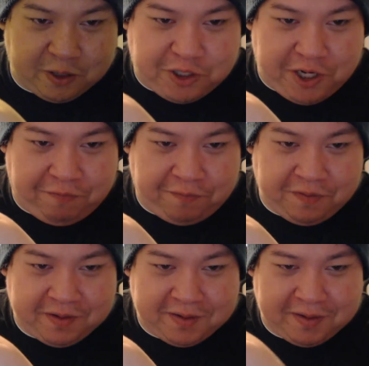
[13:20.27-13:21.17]
Le
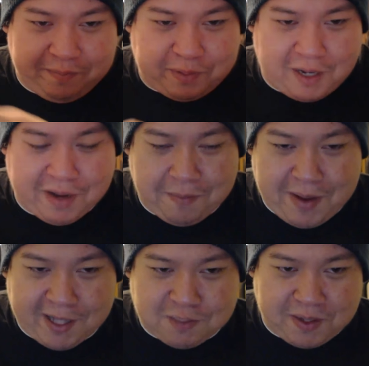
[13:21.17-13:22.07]
Chiffre, played by
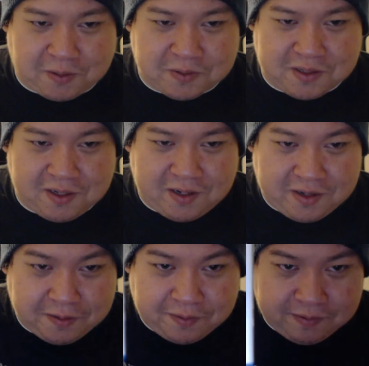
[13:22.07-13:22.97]
Mads
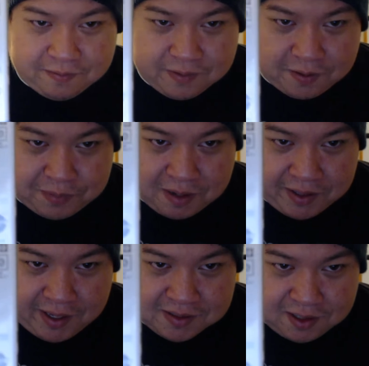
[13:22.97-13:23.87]
Mikkelsen. You
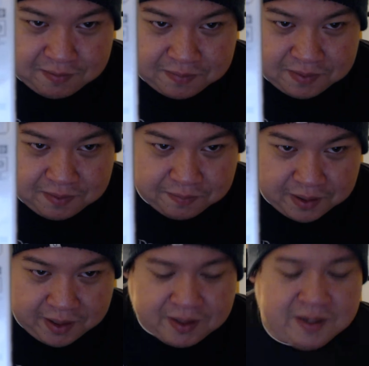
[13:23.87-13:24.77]
probably can't see him,
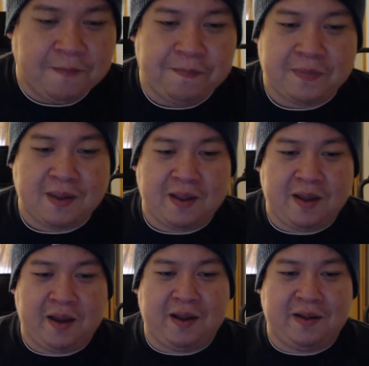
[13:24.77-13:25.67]
but
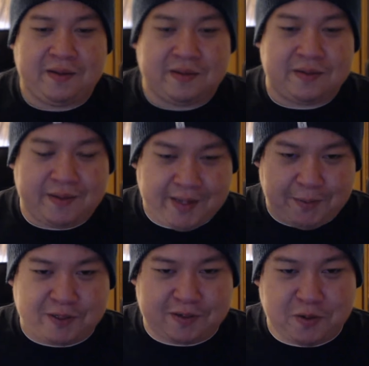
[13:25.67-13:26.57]

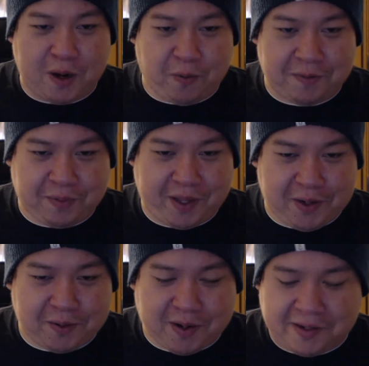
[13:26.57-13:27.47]
he was who I wanted to
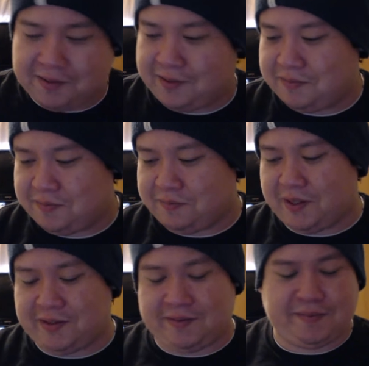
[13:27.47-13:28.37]
play Euron.
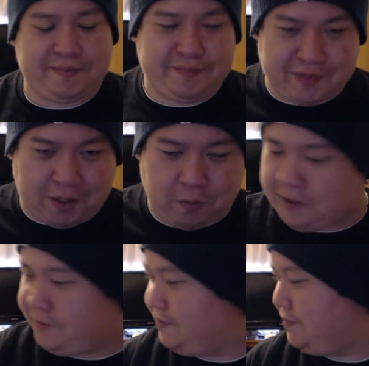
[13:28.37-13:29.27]
But oh
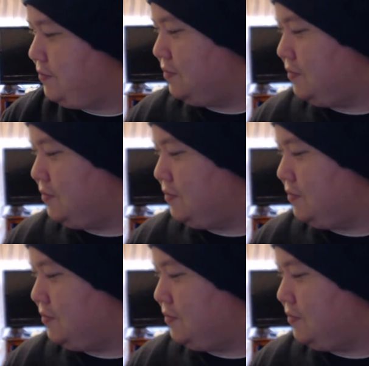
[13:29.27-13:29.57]
well.